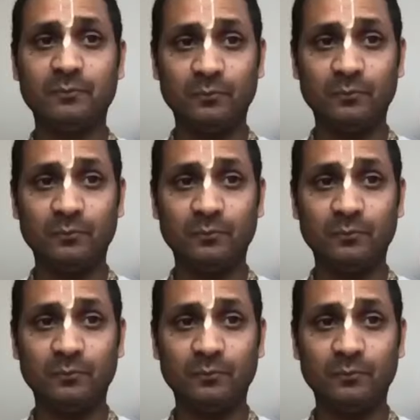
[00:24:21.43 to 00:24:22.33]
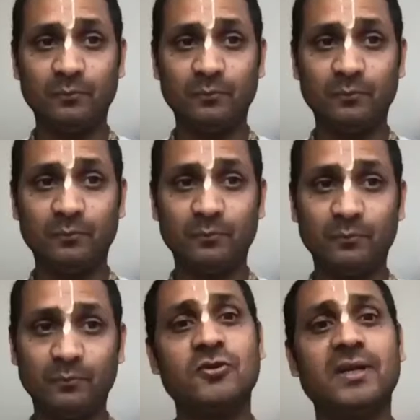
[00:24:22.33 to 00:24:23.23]
body is not he.
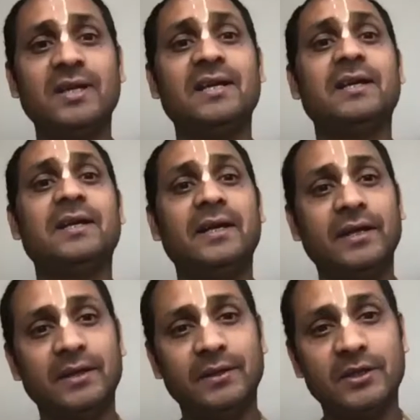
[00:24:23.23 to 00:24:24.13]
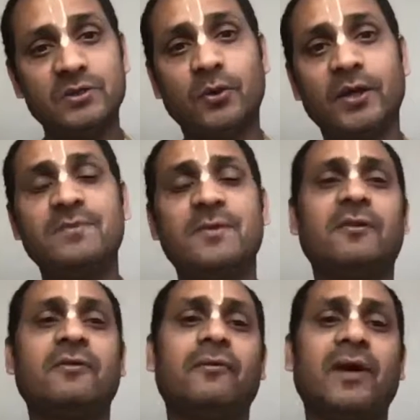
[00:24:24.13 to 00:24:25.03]
It's actually, this body is
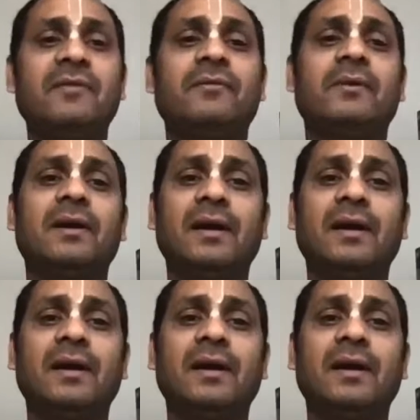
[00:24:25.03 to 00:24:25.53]
made of 5